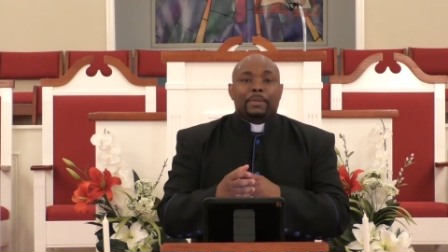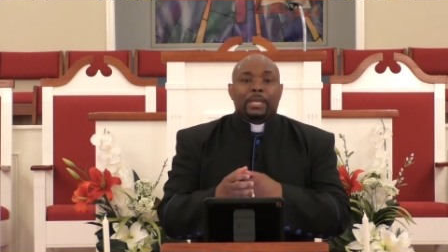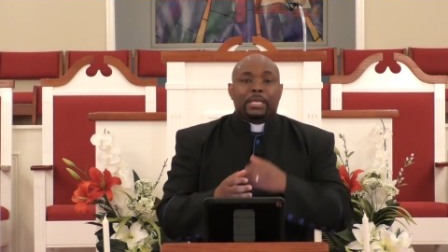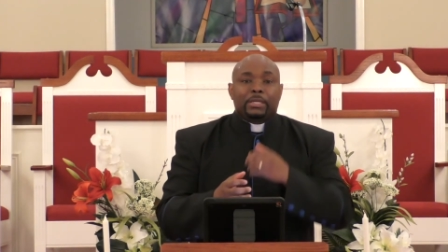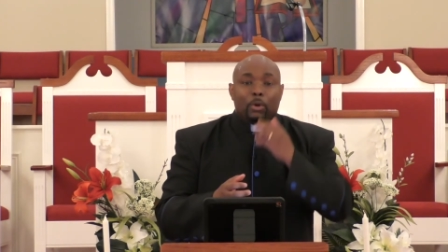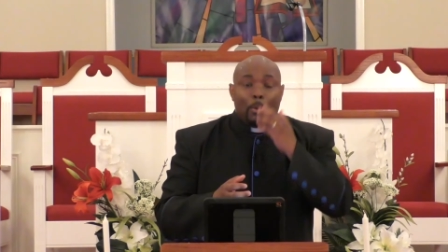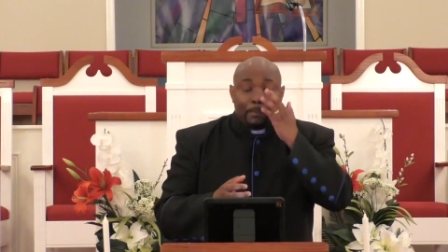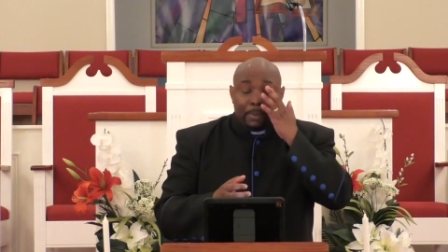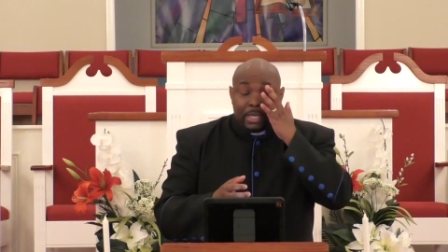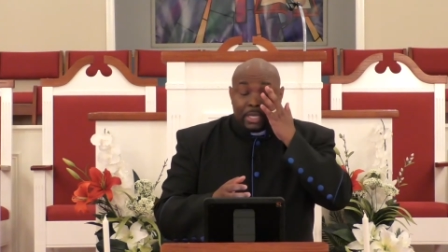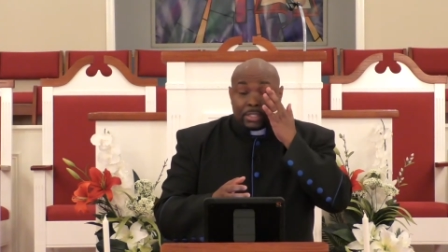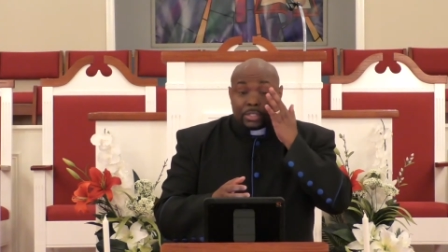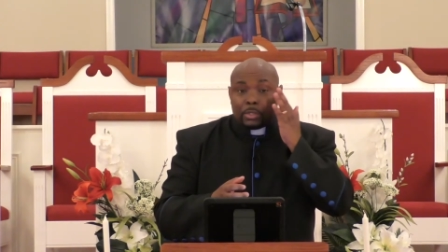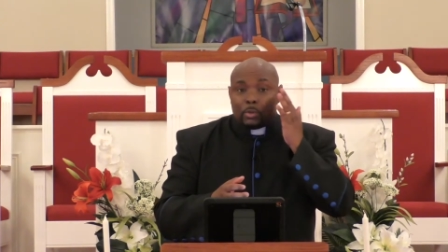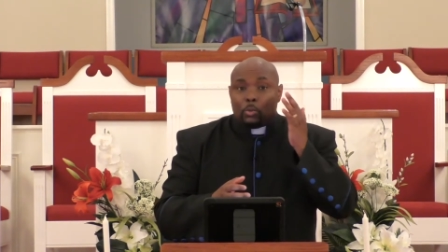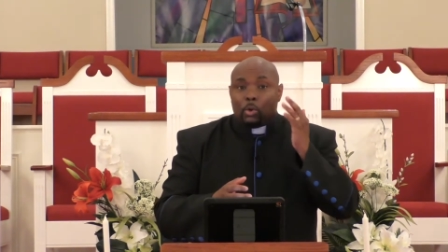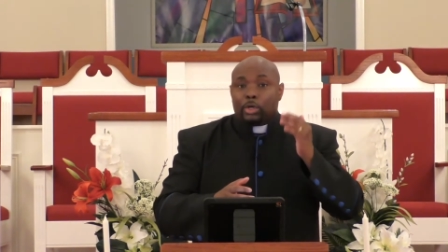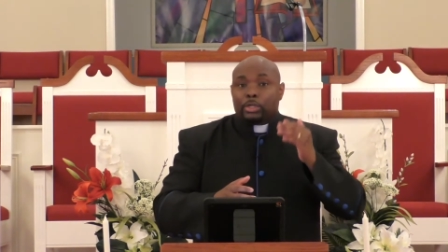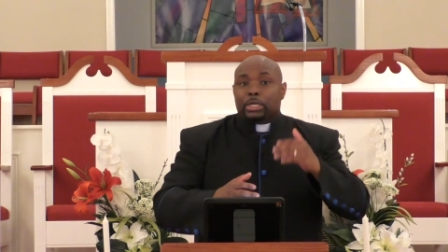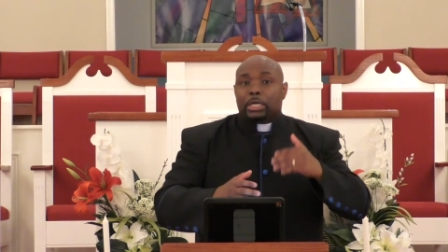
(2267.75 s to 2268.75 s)
being obedient to
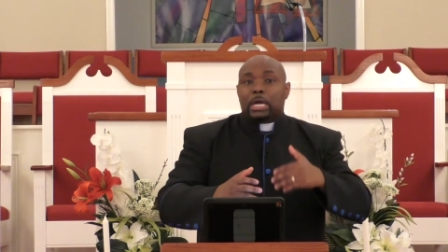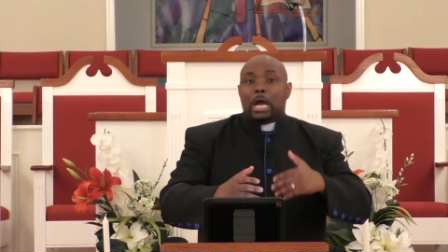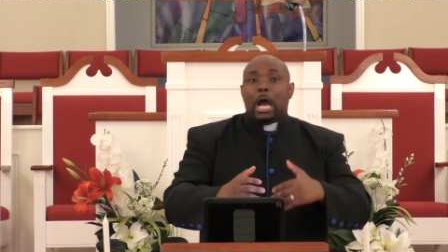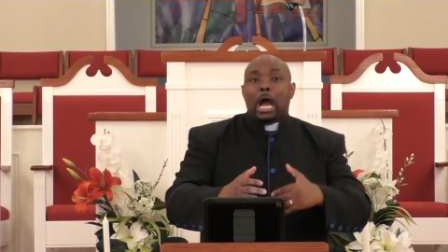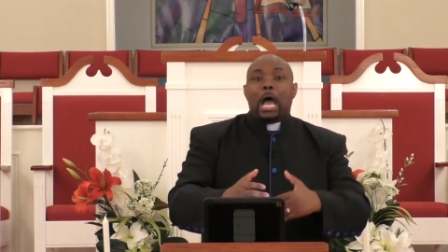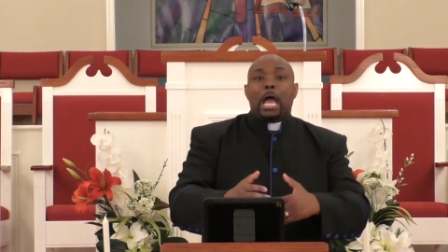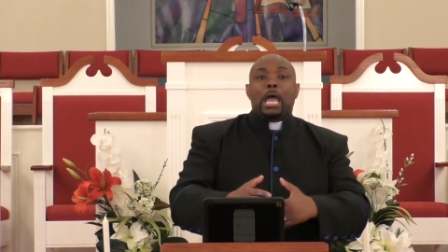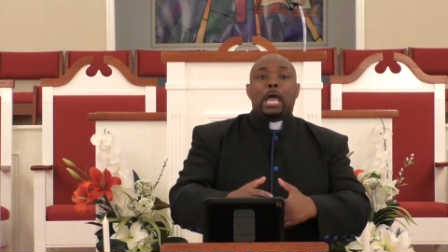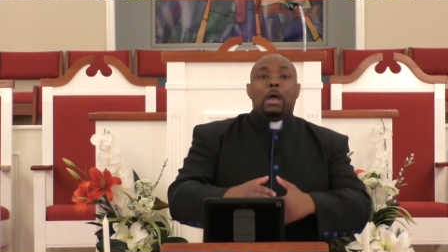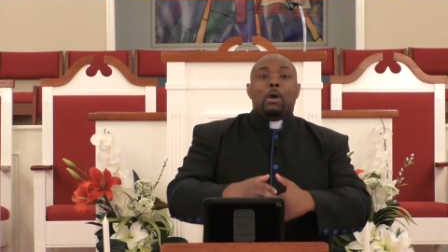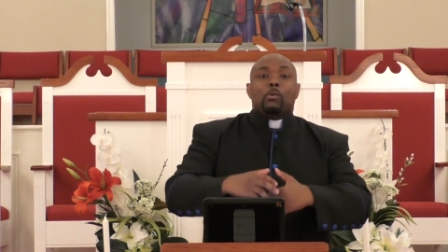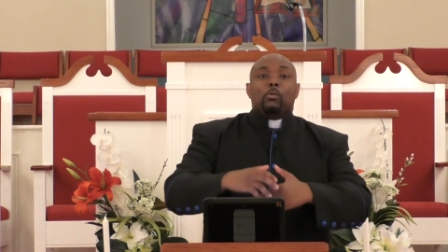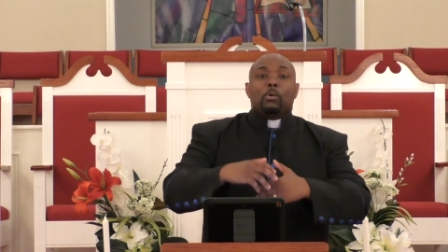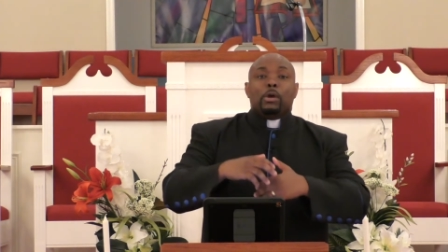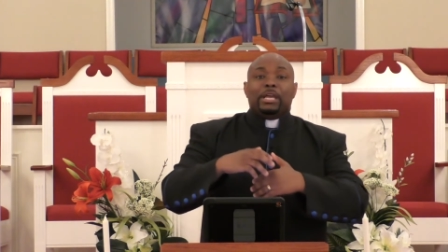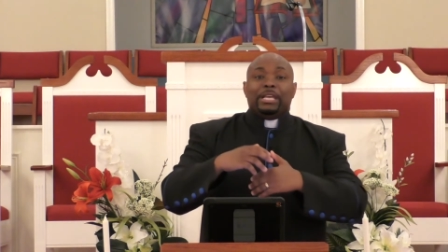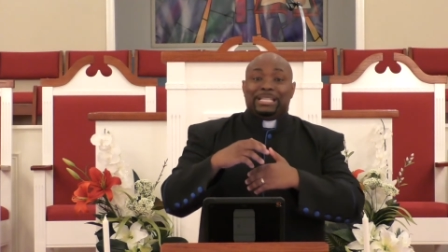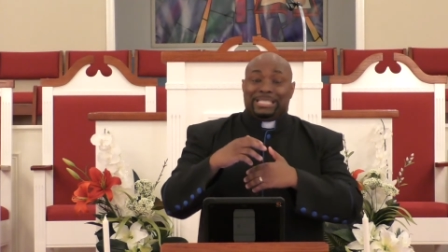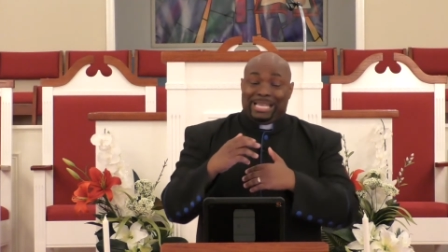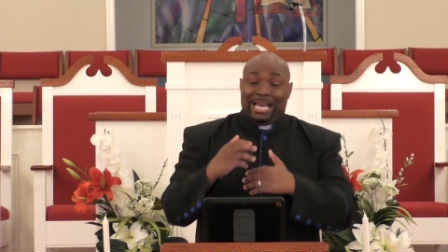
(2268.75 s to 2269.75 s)
the word of God
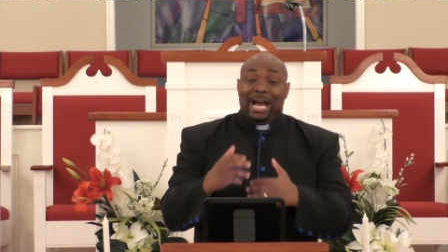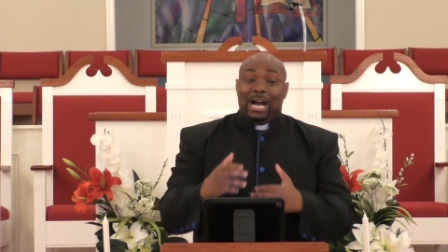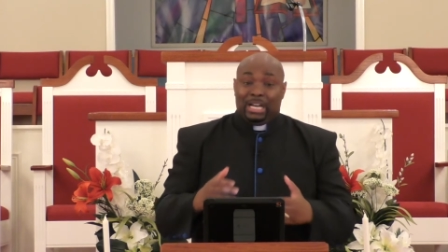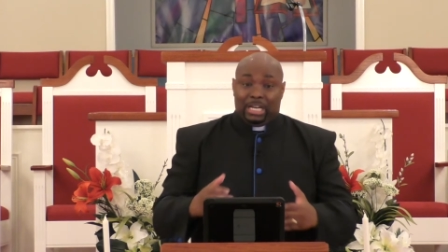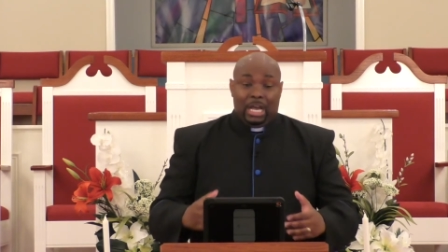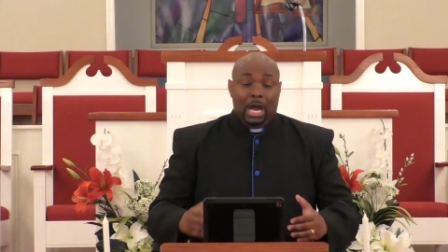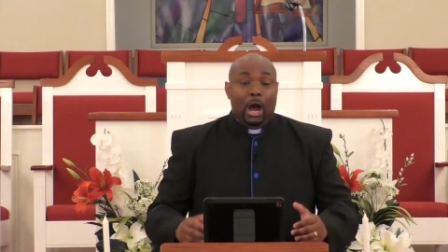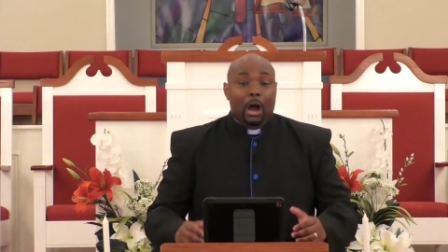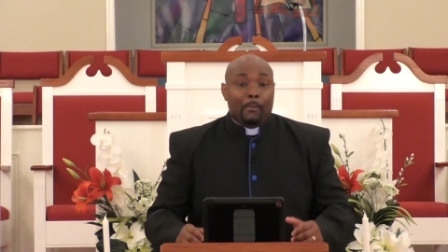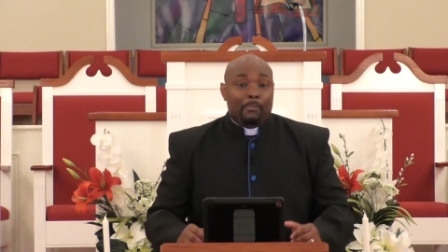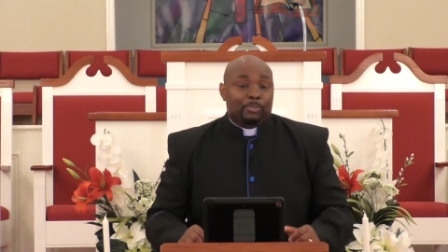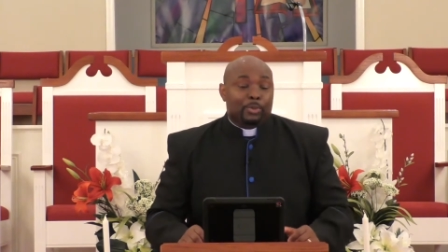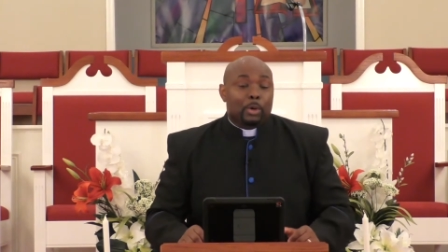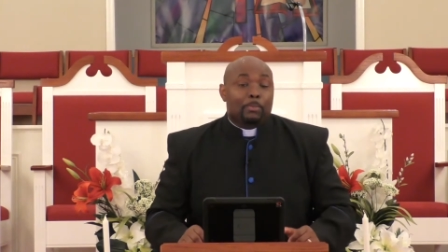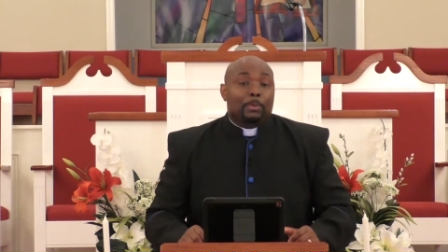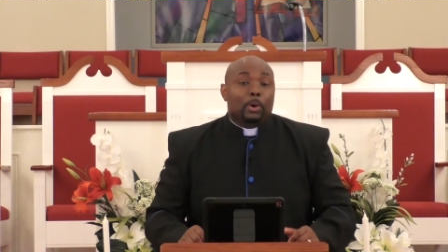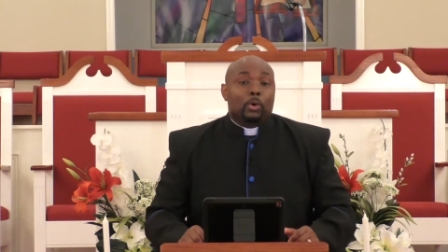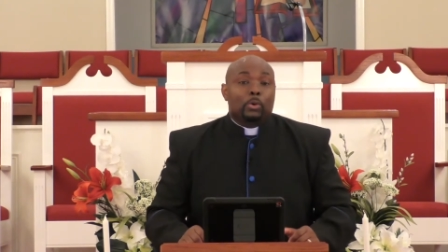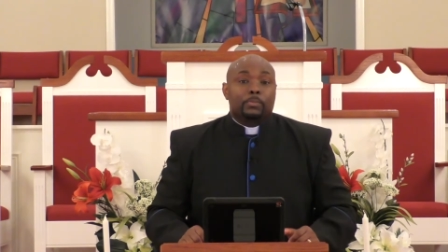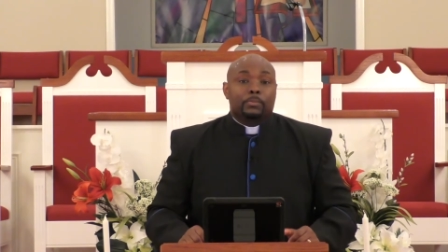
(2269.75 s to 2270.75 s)
is
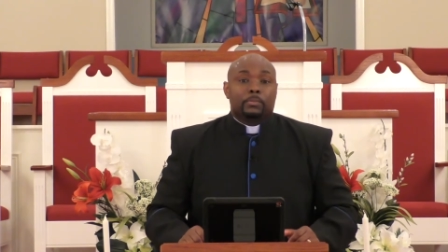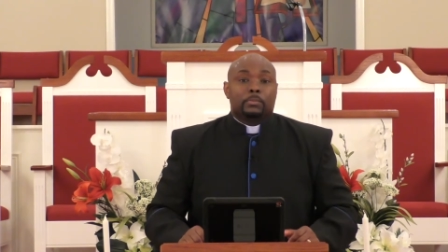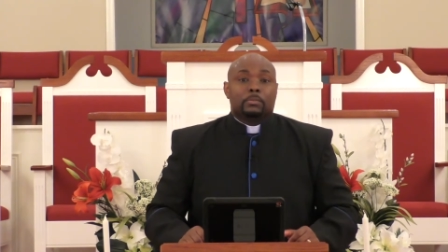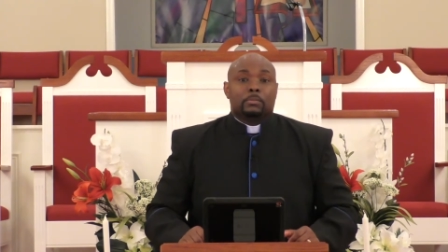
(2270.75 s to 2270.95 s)
uncomfortable.